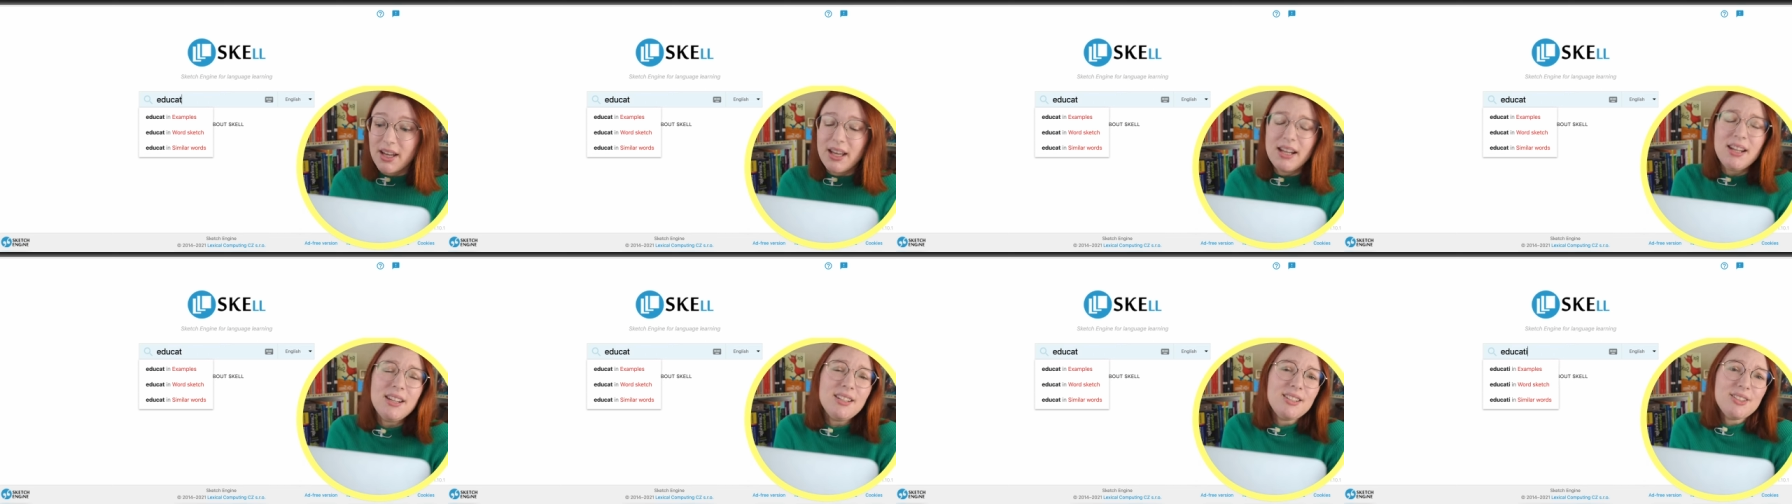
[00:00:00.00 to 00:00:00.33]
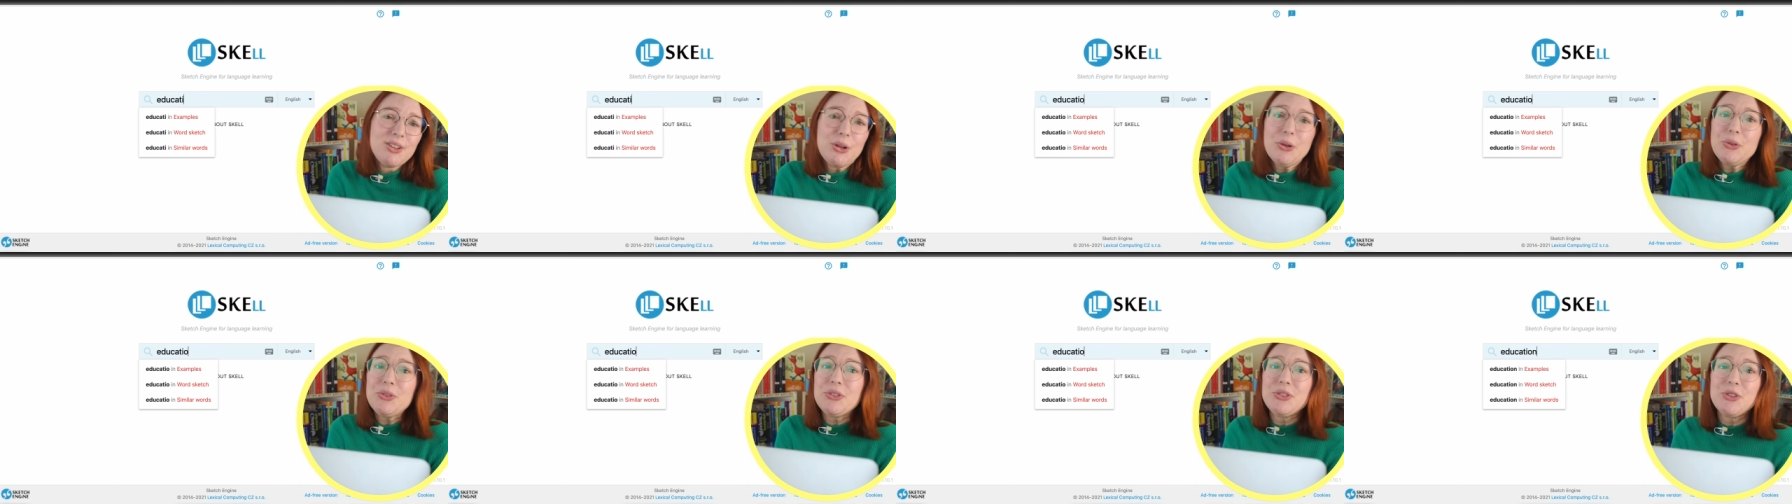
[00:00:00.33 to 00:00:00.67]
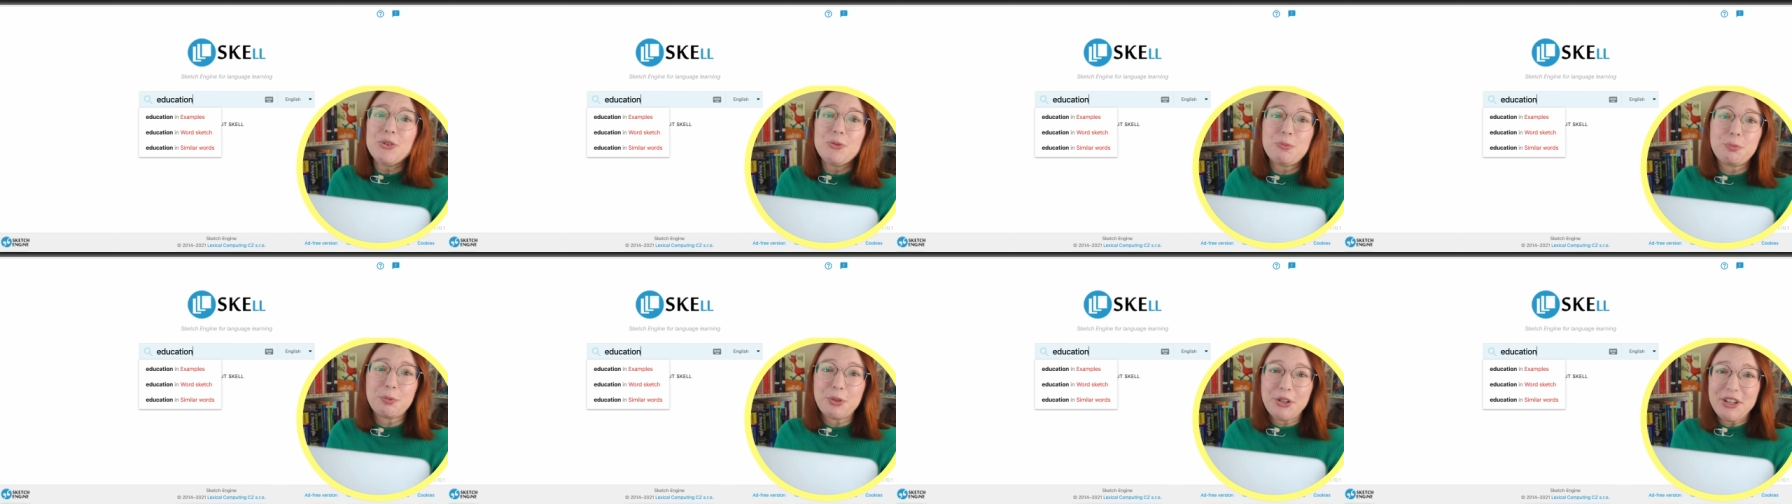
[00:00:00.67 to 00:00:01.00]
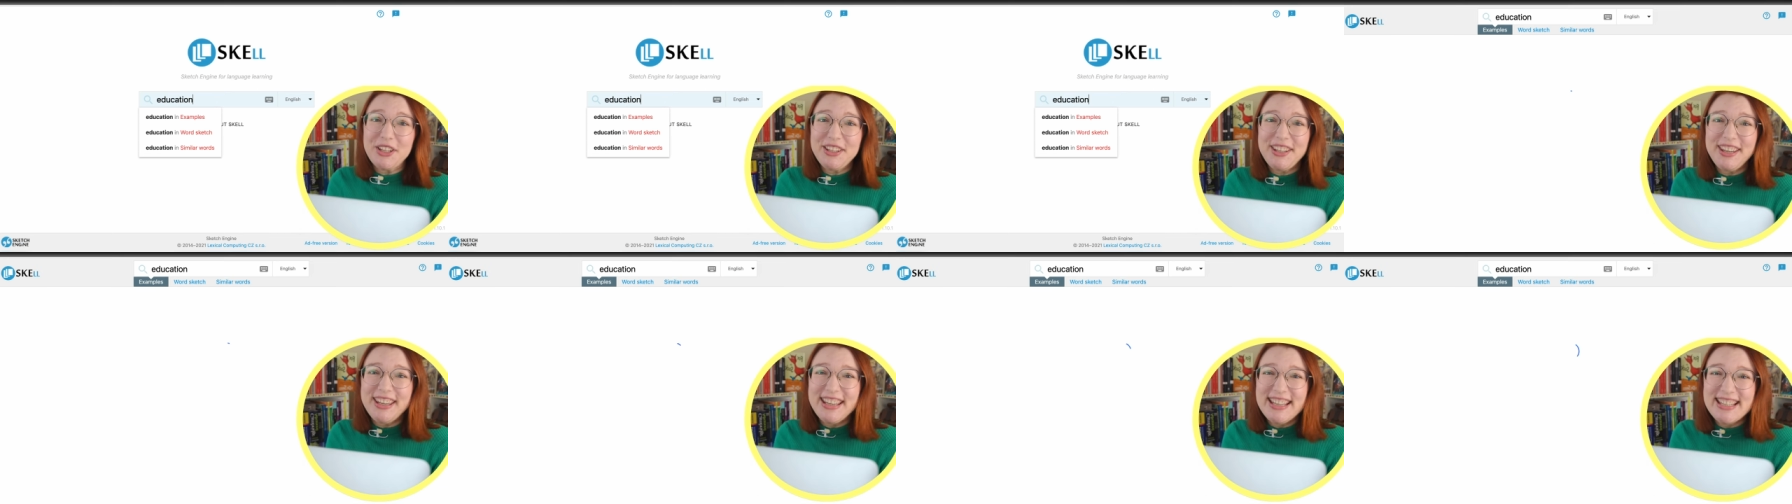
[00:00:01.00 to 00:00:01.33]
and it's also
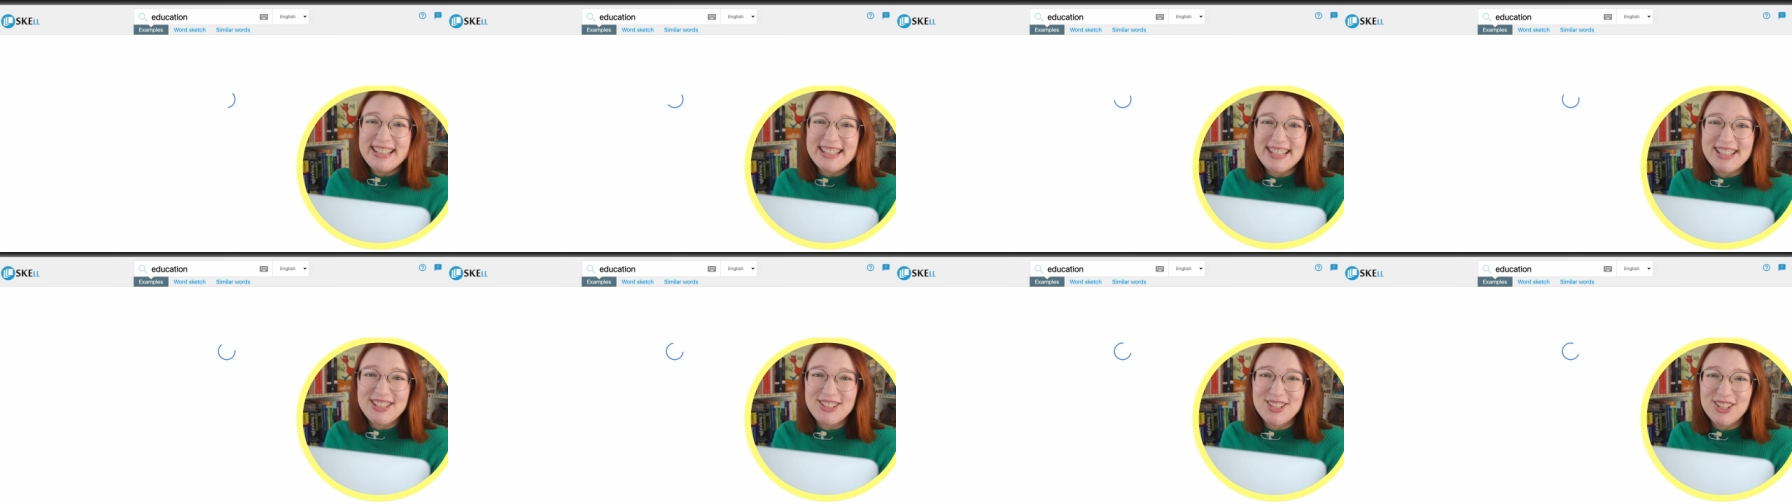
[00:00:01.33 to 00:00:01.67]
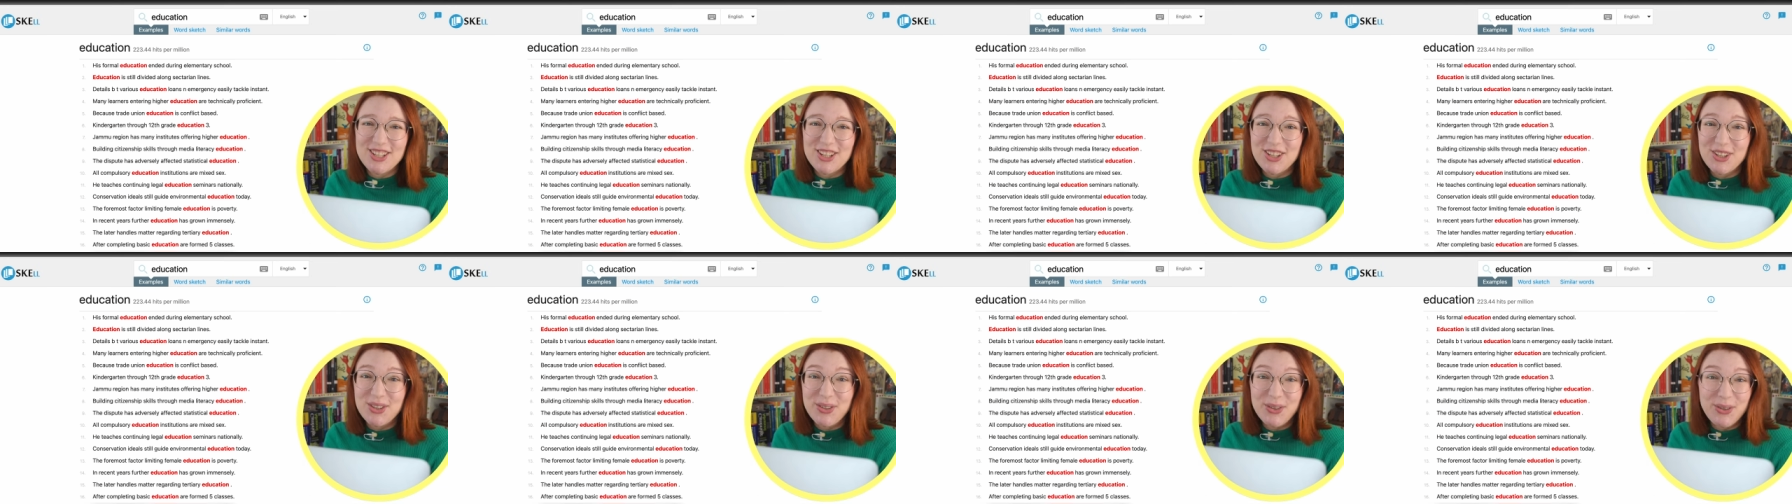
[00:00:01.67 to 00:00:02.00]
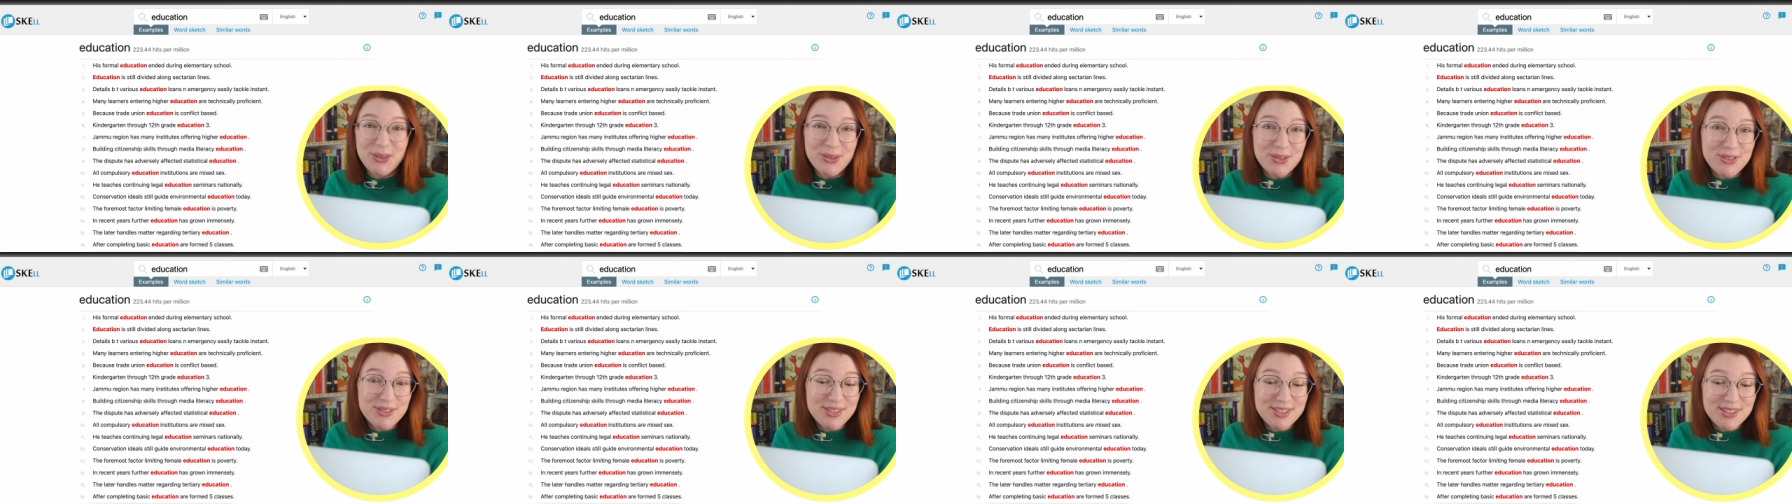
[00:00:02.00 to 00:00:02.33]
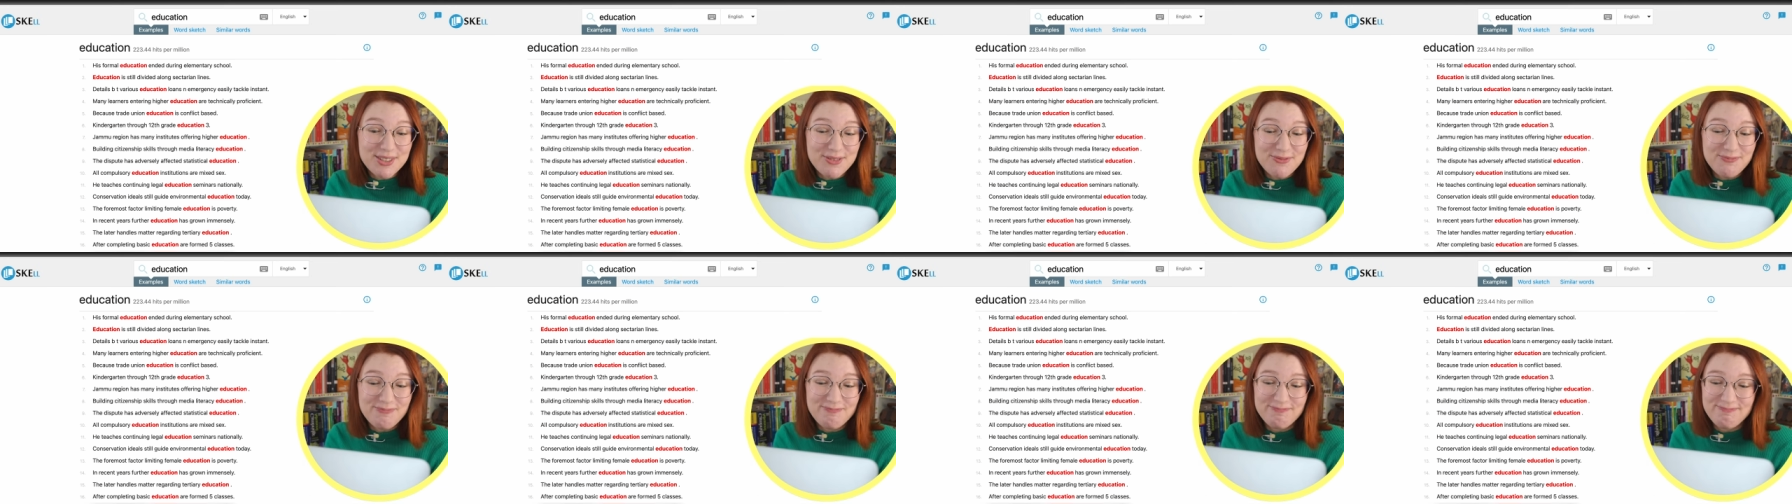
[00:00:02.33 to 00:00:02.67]
pretty easy to use.